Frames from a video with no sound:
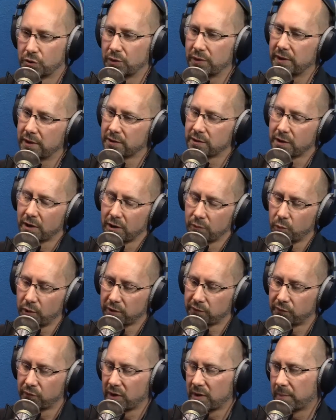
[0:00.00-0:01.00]
years, I
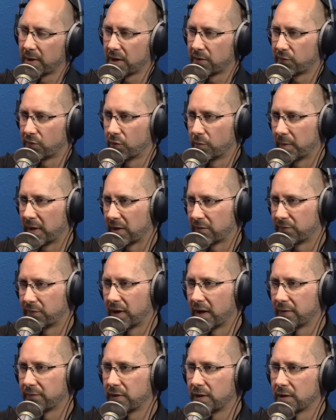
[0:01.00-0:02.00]
worked for eBay for about
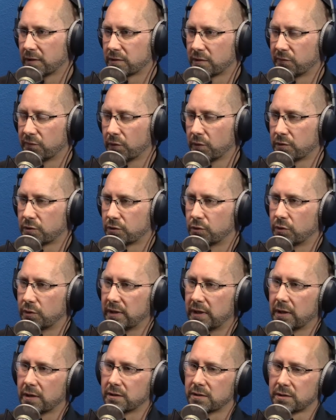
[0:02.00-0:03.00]
five years. The first two
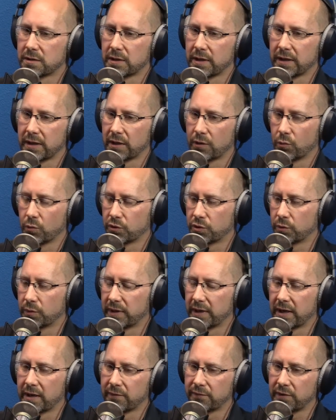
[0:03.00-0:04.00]
years uh, or two and
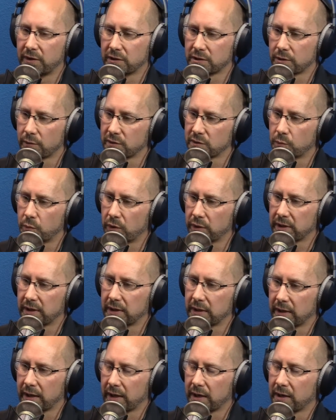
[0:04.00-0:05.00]
a half years, I was
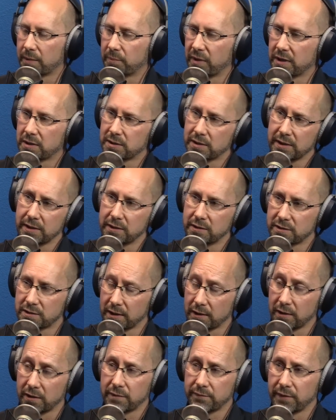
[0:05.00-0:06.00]
working uh, basically in
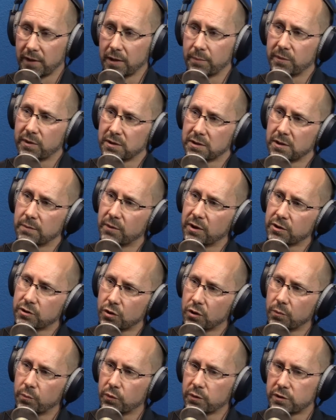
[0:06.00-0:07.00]
seller development. So my
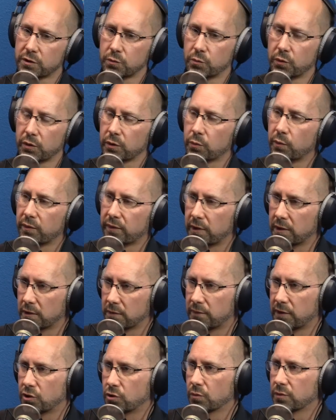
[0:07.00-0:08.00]
job was to work with
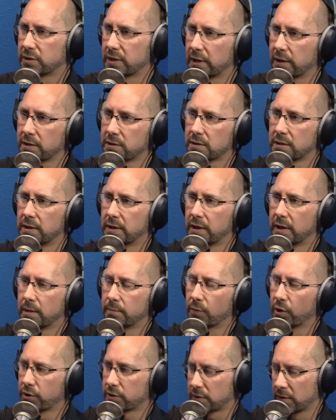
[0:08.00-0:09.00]
individual sellers,
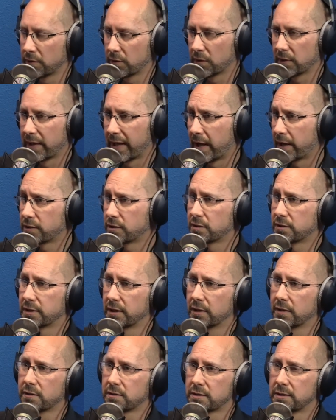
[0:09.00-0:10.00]
mostly the larger
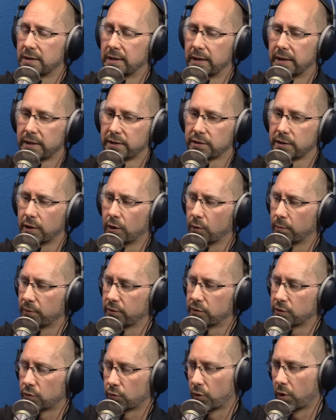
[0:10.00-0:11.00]
sellers, to help them
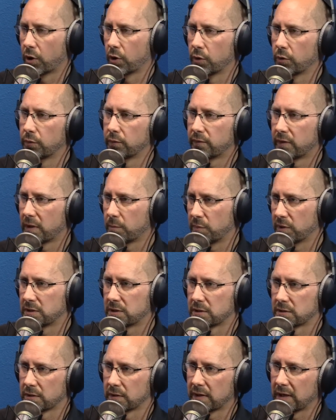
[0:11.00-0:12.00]
to grow their
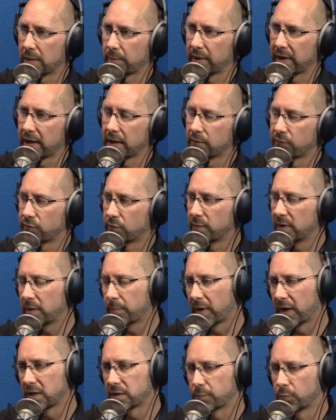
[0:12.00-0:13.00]
business on eBay. And from
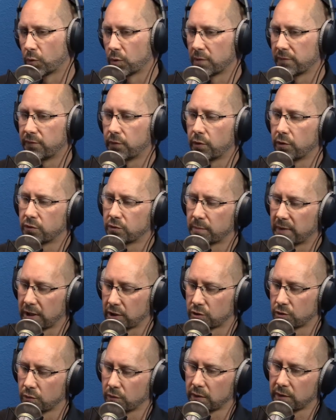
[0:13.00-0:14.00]
eBay's point of view, to make
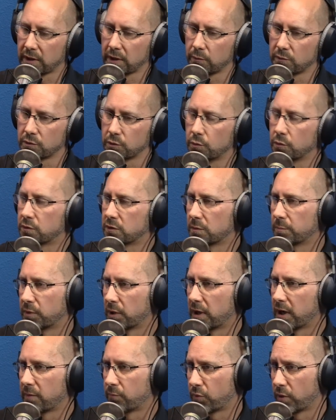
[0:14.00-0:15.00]
sure that there was good
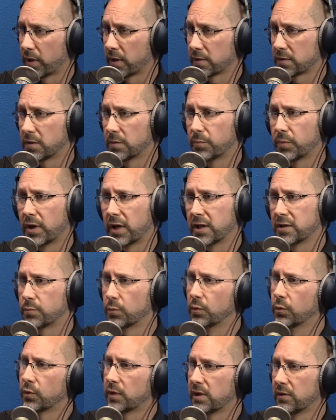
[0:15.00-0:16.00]
supply of products that buyers were
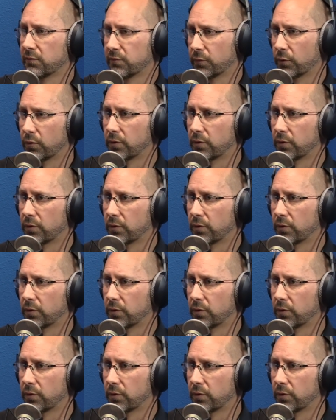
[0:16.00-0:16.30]
looking for.